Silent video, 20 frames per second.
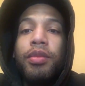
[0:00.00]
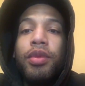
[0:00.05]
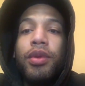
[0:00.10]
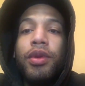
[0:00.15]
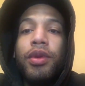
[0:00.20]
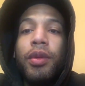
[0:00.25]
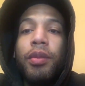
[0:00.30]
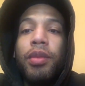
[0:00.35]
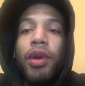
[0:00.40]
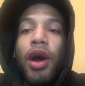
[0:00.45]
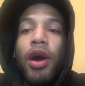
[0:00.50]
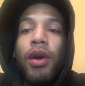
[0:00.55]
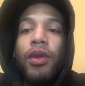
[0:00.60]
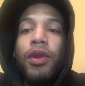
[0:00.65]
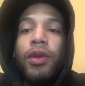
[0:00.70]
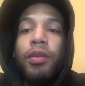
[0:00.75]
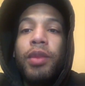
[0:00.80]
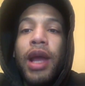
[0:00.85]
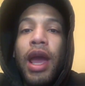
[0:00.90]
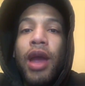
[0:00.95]
the
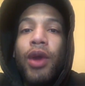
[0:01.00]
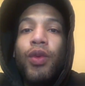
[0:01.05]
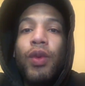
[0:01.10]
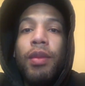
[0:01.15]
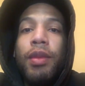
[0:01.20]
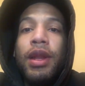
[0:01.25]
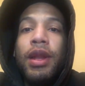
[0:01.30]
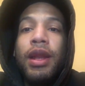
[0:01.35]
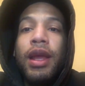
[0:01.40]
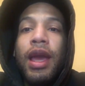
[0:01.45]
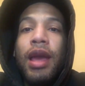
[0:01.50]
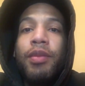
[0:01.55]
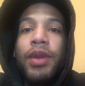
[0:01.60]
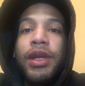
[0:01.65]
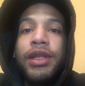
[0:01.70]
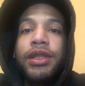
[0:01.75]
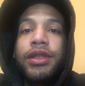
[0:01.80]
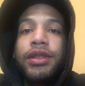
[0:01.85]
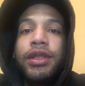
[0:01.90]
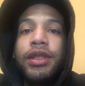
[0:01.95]
black women-led
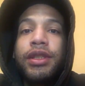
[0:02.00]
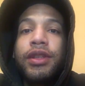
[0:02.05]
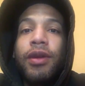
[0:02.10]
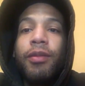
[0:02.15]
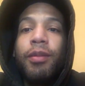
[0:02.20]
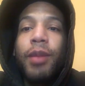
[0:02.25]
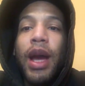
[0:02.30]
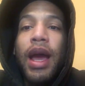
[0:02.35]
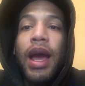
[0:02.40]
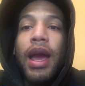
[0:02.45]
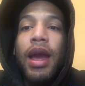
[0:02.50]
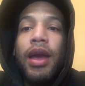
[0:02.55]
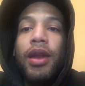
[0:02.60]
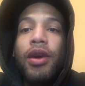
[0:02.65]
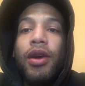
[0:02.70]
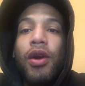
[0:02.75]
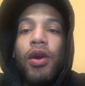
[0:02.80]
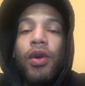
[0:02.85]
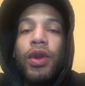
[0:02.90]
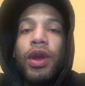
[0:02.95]
businesses combined
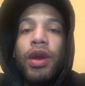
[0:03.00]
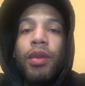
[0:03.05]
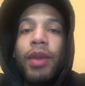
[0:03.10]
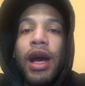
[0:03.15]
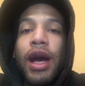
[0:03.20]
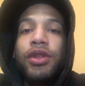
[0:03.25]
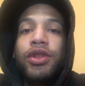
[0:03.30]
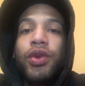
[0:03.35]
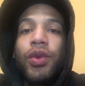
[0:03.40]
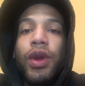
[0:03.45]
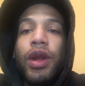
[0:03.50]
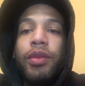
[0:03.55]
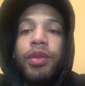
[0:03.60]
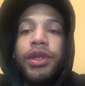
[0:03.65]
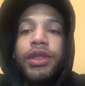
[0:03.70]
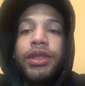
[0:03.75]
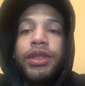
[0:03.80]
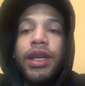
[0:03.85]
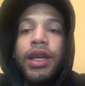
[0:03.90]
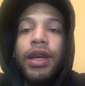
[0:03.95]
are only about
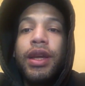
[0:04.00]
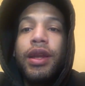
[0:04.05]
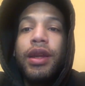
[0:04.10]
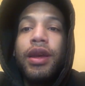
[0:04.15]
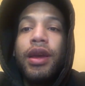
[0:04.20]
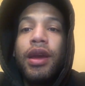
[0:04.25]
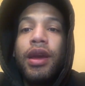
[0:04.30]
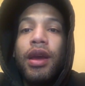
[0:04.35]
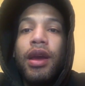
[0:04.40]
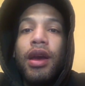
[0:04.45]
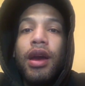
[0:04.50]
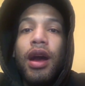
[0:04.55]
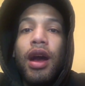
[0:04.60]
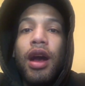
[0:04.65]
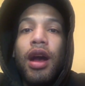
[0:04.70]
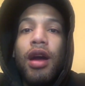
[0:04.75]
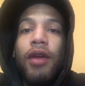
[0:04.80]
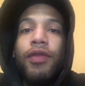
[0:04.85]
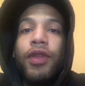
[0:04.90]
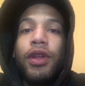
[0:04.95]
20%
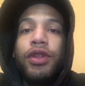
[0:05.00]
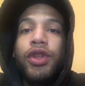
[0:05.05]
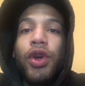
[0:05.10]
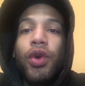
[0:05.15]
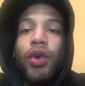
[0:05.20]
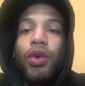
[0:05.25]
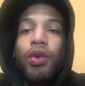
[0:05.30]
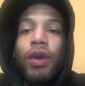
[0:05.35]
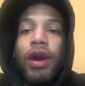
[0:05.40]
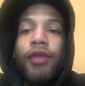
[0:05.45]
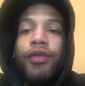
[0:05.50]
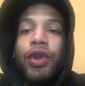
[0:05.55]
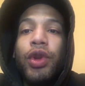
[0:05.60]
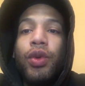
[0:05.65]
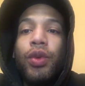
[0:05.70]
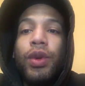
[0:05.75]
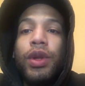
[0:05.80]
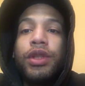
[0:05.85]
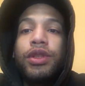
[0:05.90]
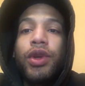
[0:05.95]
of the total
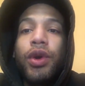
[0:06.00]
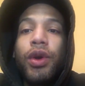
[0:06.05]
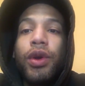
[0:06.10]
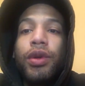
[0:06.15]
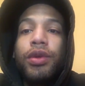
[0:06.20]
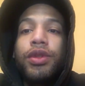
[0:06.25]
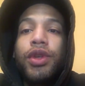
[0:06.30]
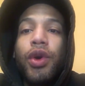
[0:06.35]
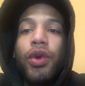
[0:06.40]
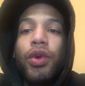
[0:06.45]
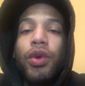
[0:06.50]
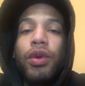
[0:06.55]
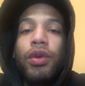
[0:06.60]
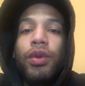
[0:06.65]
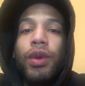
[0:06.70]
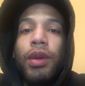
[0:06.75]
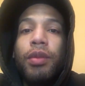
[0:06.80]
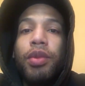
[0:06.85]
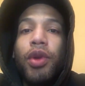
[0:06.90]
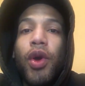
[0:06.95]
revenue and total
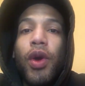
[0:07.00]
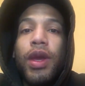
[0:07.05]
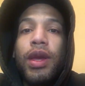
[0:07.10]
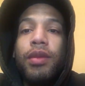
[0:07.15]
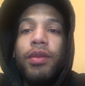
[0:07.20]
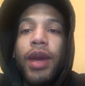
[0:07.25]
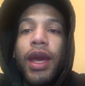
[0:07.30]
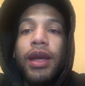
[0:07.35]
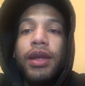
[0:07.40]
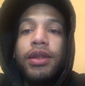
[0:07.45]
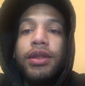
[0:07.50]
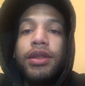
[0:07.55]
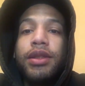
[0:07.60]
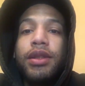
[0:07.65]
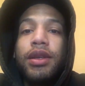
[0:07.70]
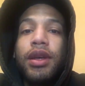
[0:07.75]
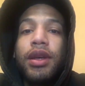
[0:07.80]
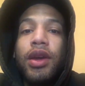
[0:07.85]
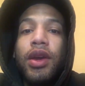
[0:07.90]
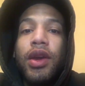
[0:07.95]
employee base.
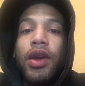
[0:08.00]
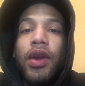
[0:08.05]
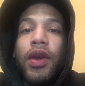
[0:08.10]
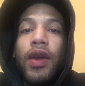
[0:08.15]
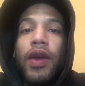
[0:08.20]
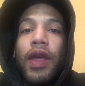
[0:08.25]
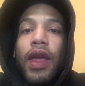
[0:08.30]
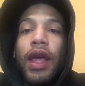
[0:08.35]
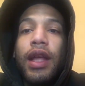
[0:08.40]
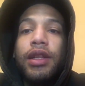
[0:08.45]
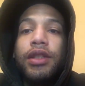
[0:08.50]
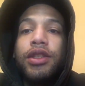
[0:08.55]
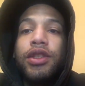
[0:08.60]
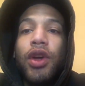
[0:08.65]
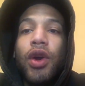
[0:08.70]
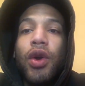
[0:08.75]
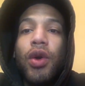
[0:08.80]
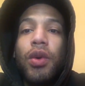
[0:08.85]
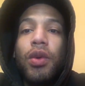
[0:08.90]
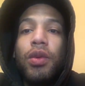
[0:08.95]
And
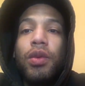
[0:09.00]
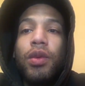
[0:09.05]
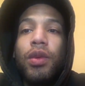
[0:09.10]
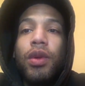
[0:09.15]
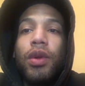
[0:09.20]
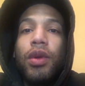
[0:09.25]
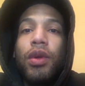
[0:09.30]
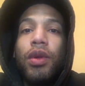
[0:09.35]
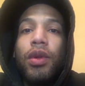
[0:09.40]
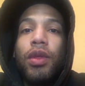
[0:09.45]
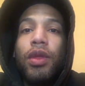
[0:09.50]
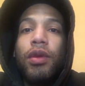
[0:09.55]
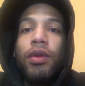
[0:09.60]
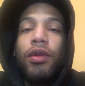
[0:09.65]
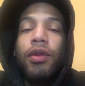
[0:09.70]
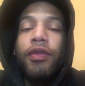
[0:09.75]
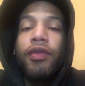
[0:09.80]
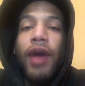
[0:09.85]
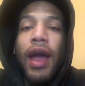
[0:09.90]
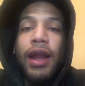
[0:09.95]
so,
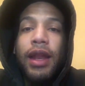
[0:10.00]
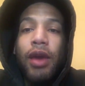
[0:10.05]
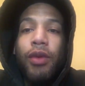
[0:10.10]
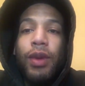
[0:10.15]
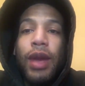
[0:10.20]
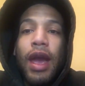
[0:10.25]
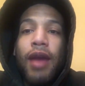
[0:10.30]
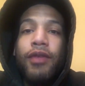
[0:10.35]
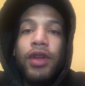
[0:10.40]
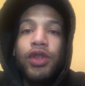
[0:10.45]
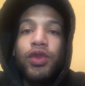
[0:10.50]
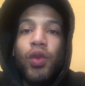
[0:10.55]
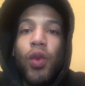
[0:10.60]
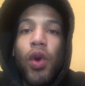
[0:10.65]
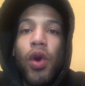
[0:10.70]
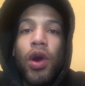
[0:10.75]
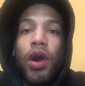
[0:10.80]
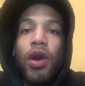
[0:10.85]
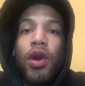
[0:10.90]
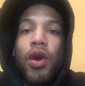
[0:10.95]
the fact that we have this
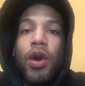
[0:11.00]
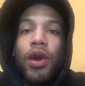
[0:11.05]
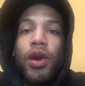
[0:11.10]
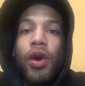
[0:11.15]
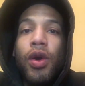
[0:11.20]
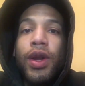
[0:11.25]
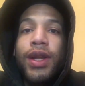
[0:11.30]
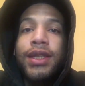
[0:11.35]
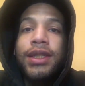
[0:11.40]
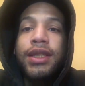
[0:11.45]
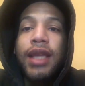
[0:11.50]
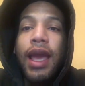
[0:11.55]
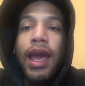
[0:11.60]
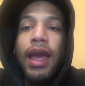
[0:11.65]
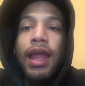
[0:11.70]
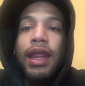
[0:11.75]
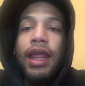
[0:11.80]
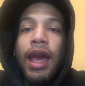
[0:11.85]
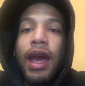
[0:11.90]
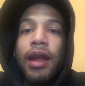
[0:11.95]
war going on is
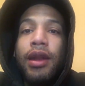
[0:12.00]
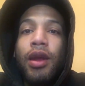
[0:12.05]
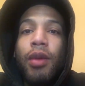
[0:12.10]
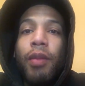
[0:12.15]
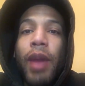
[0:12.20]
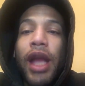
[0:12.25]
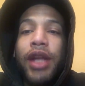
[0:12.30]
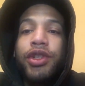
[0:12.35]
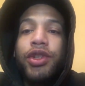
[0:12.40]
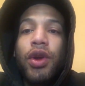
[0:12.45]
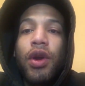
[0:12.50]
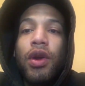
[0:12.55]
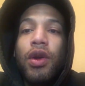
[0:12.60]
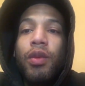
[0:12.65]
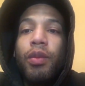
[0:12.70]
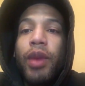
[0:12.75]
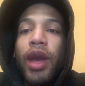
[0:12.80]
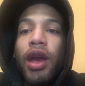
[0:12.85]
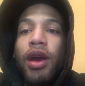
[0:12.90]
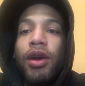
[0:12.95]
saying that the matriarchal
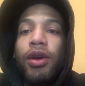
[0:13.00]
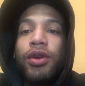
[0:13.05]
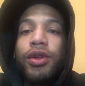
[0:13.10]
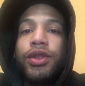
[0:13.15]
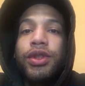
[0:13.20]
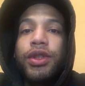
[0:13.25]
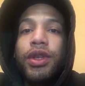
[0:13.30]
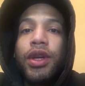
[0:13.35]
males